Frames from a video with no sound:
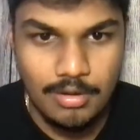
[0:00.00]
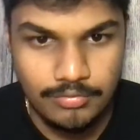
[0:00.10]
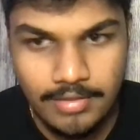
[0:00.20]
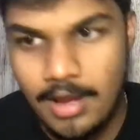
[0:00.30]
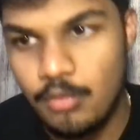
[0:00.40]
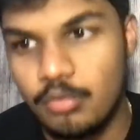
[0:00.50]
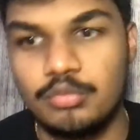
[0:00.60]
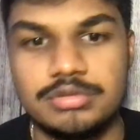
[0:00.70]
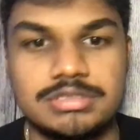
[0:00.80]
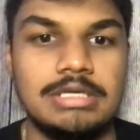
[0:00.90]
that one
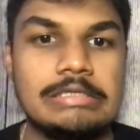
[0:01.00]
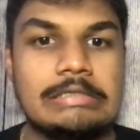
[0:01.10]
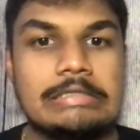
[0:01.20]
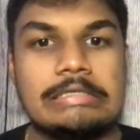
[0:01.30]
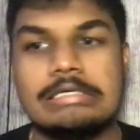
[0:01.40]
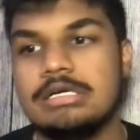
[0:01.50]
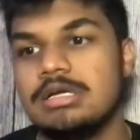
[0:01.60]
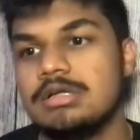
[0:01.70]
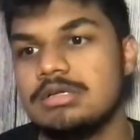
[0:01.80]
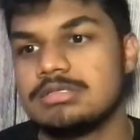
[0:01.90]
was a
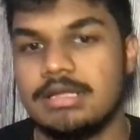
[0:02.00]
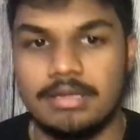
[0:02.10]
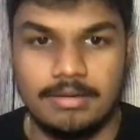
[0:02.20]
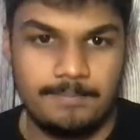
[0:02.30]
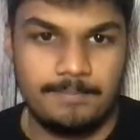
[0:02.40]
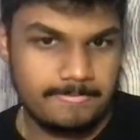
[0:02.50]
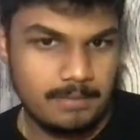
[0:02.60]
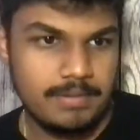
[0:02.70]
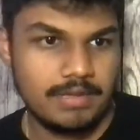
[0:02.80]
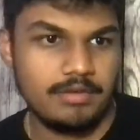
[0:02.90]
kind of like a
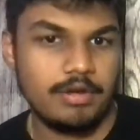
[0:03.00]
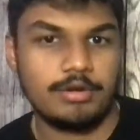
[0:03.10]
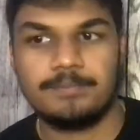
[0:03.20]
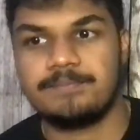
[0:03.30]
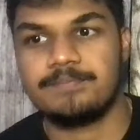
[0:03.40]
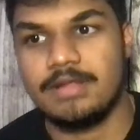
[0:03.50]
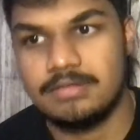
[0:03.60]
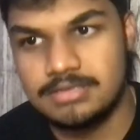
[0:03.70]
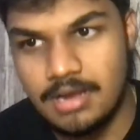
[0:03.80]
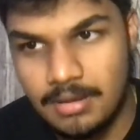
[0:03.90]
pick in the gutter.
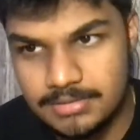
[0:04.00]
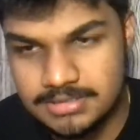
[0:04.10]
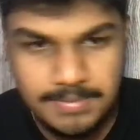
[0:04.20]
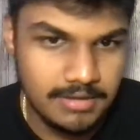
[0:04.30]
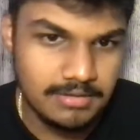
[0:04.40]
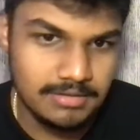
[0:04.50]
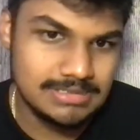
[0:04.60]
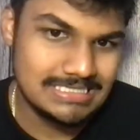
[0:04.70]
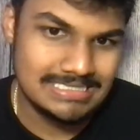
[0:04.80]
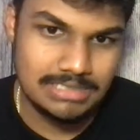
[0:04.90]
Thomas, Becca,
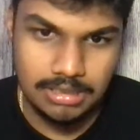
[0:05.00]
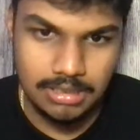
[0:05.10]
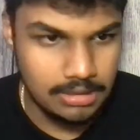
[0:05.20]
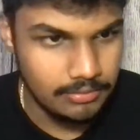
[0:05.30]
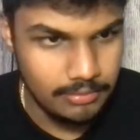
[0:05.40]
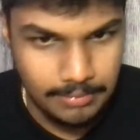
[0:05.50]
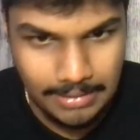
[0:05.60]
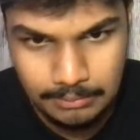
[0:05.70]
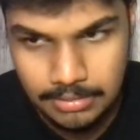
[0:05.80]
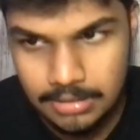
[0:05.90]
another
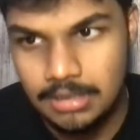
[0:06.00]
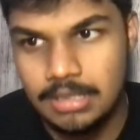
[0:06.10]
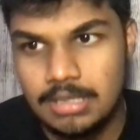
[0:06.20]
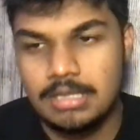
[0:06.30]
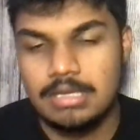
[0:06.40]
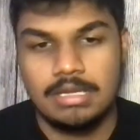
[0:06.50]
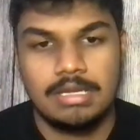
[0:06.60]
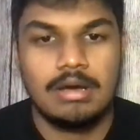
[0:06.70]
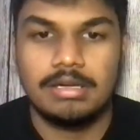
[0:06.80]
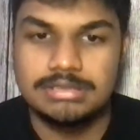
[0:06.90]
bad pick.
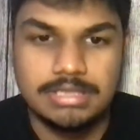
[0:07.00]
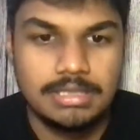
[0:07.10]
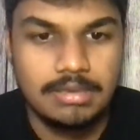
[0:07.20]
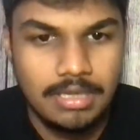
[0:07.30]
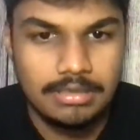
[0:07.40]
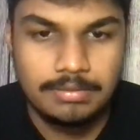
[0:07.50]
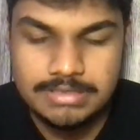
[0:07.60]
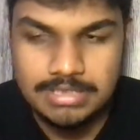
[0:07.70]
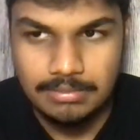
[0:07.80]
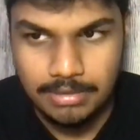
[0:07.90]
Honestly, a lot of the
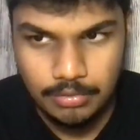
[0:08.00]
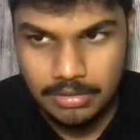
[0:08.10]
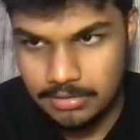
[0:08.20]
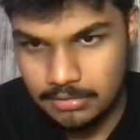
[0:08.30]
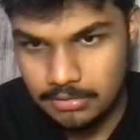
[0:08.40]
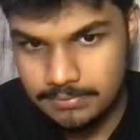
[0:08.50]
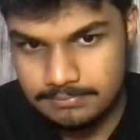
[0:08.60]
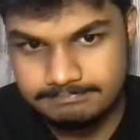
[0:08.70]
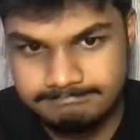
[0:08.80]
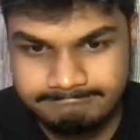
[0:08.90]
picks that I made were not that great.
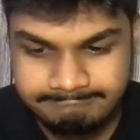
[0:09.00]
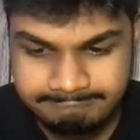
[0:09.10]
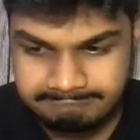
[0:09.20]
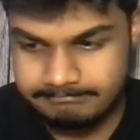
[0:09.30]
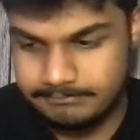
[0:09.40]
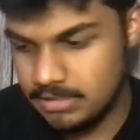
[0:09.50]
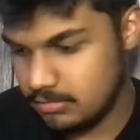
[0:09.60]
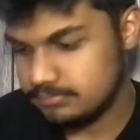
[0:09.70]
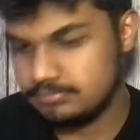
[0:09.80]
Yeah.